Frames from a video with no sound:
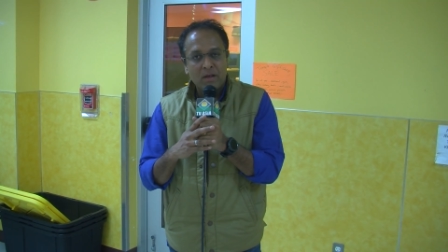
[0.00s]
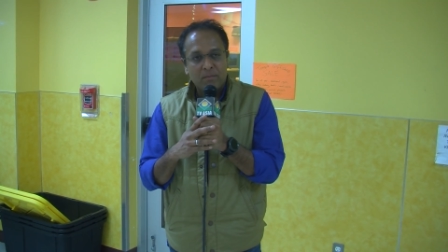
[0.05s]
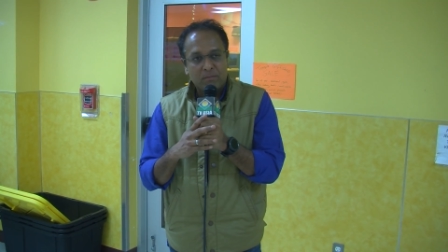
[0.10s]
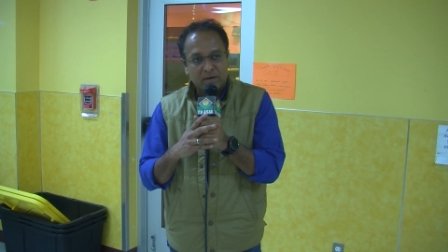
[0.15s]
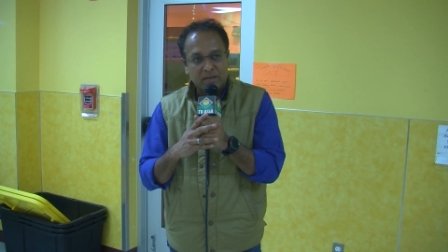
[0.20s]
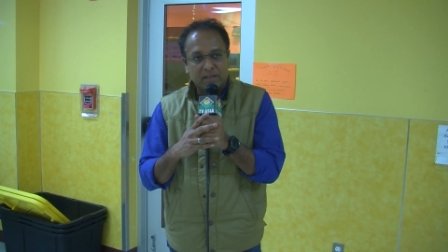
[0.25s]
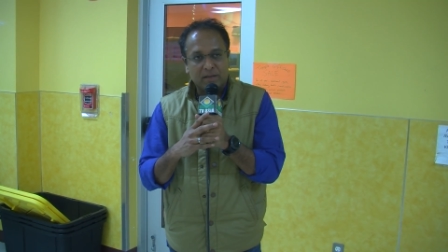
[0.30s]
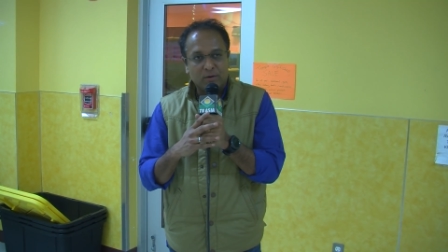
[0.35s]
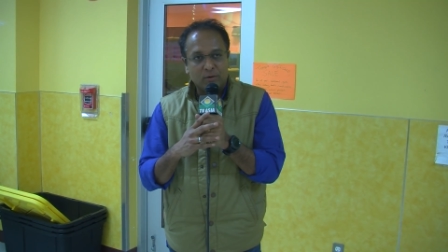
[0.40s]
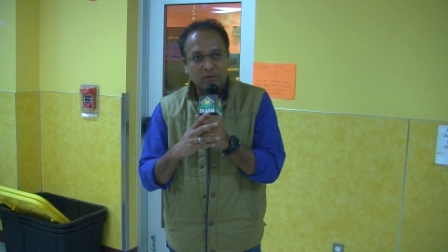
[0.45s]

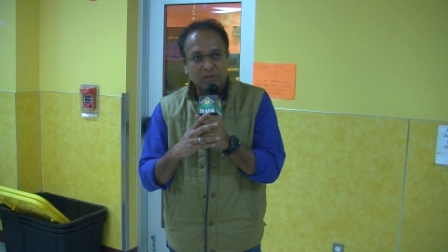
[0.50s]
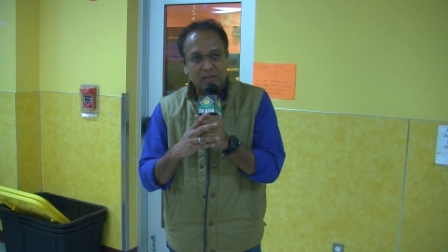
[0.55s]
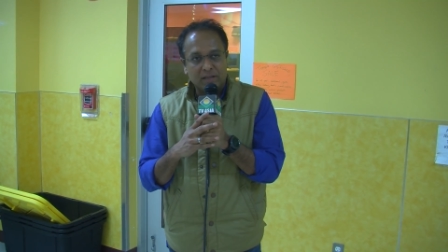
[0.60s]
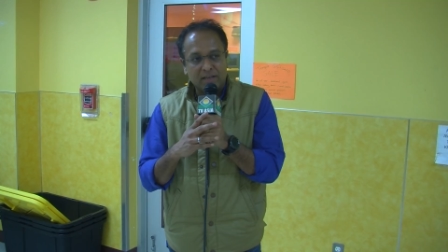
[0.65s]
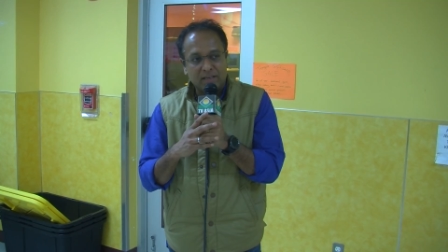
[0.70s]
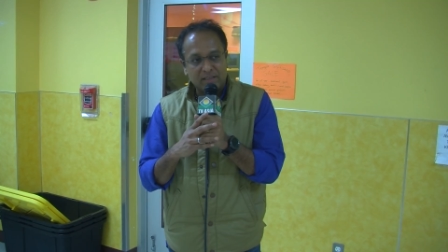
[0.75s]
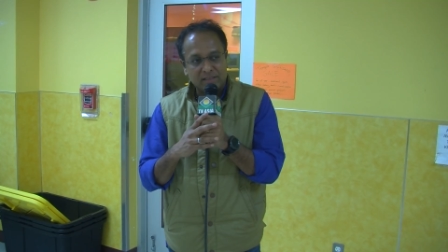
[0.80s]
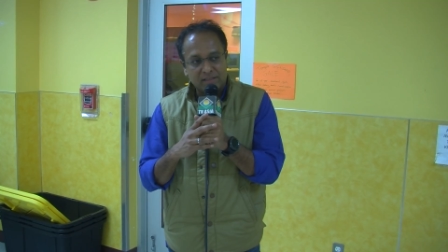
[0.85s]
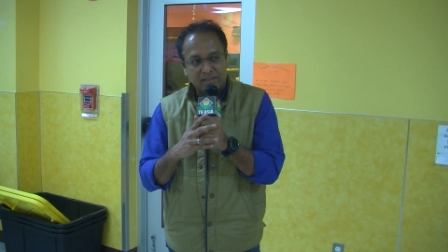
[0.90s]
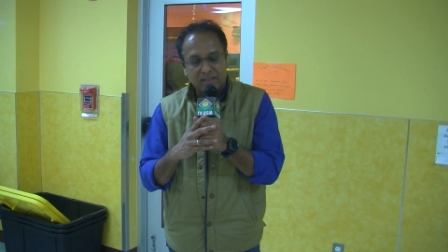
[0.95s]
But the good
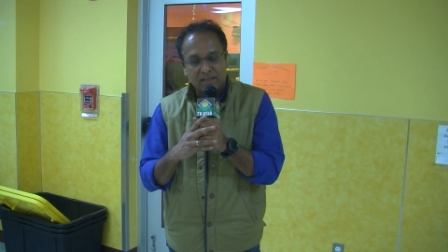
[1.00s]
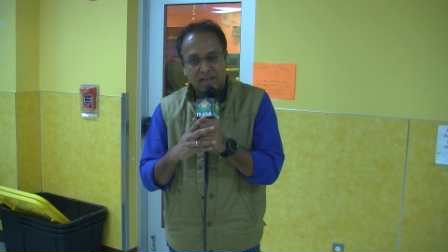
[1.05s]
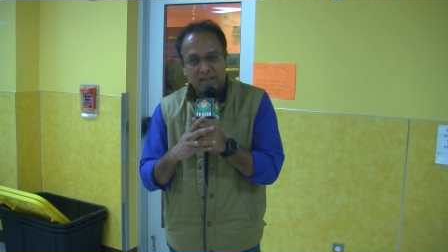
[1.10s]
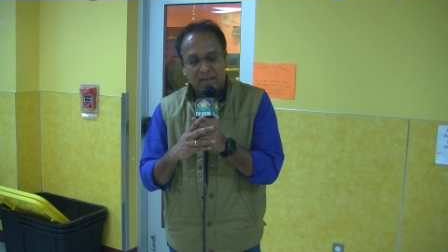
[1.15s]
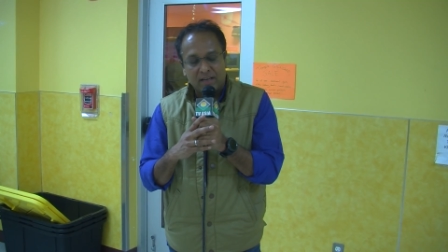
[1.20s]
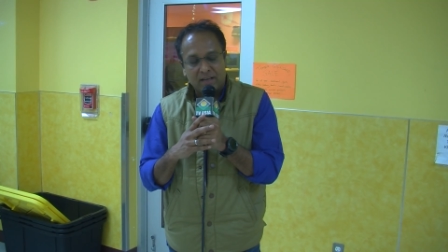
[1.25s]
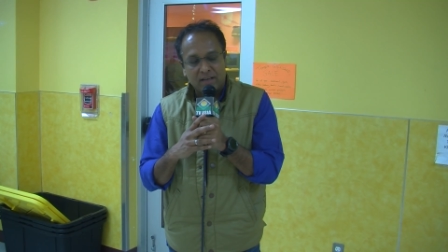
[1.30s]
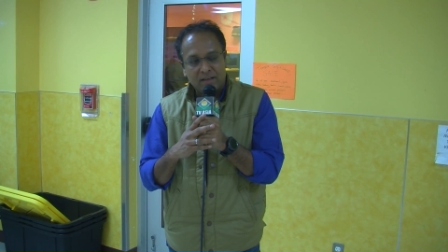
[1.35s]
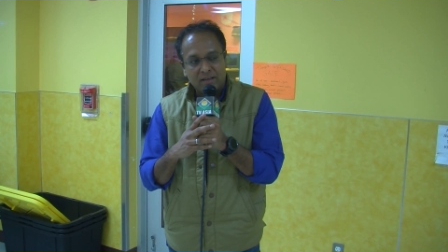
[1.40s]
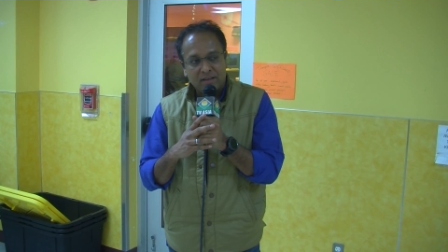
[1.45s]
thing is
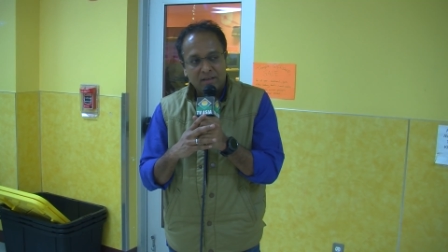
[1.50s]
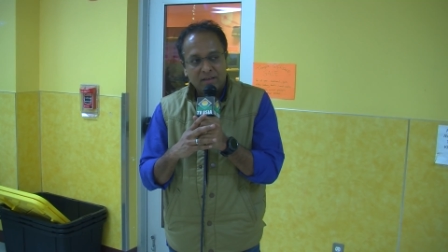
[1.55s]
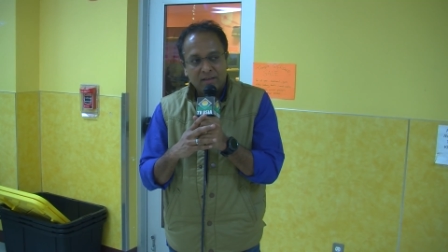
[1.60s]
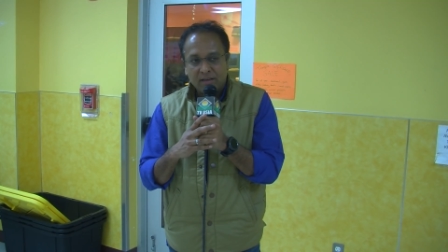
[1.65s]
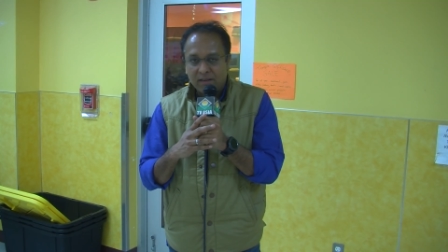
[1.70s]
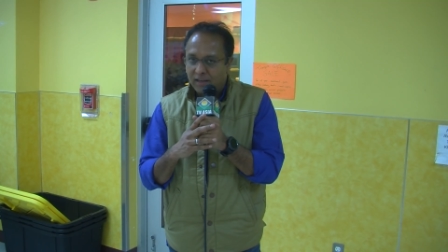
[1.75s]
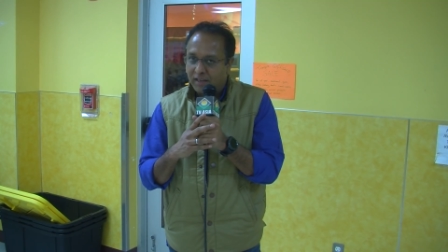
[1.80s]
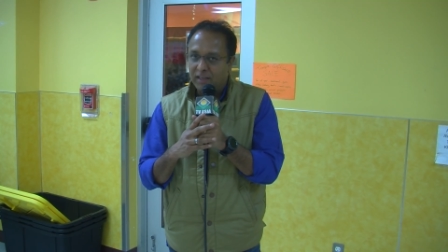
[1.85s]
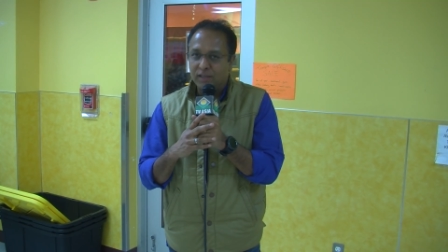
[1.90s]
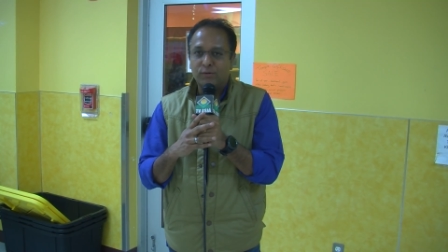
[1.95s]
uh,
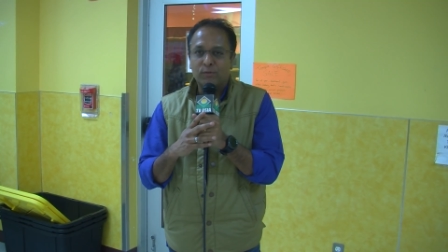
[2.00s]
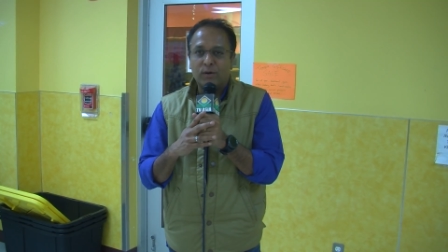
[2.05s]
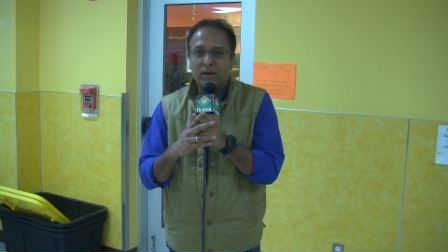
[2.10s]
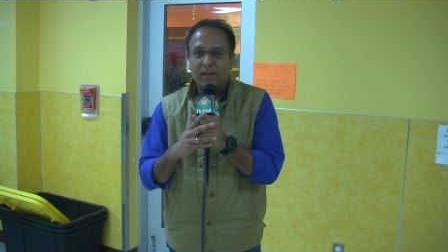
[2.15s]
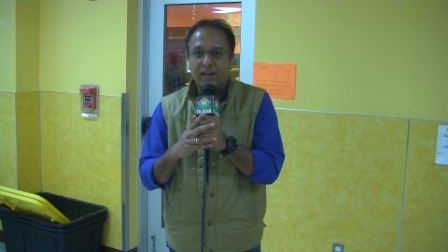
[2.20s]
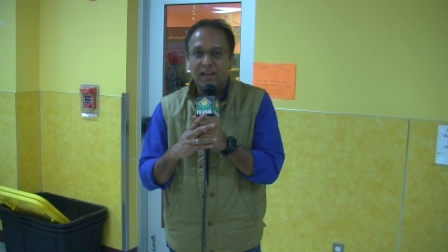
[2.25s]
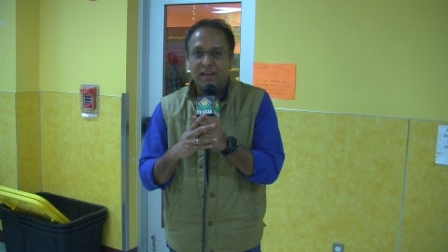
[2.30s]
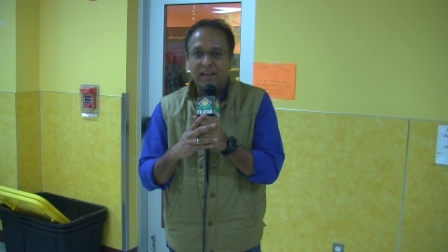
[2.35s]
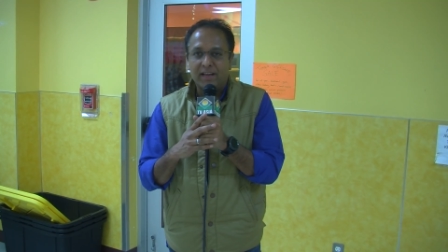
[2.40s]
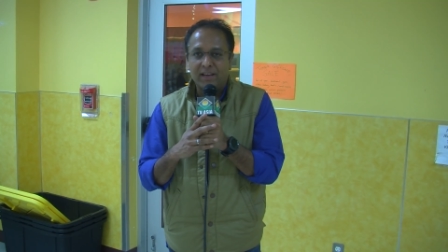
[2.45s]
he is
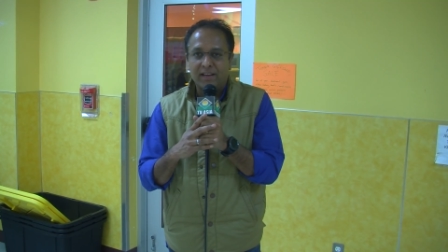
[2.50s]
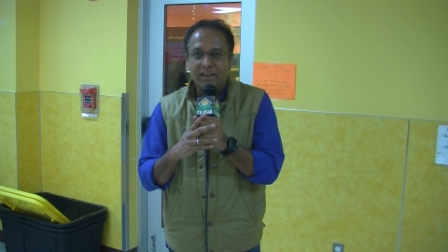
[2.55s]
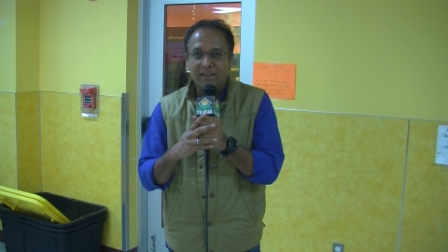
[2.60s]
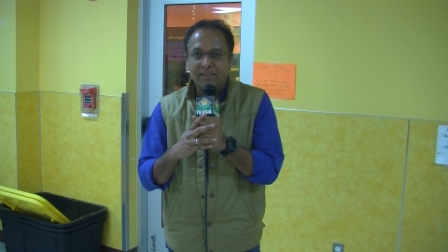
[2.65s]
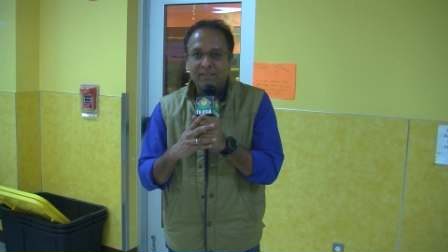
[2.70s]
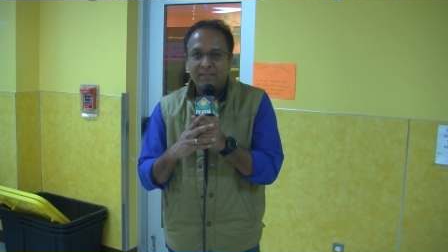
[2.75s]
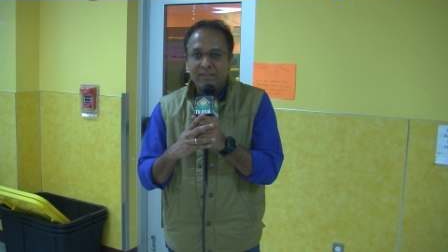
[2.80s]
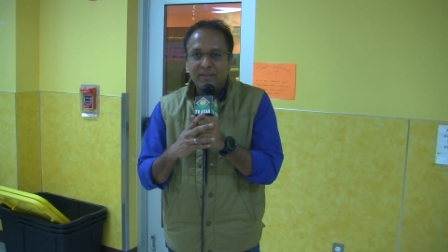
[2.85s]
one guy,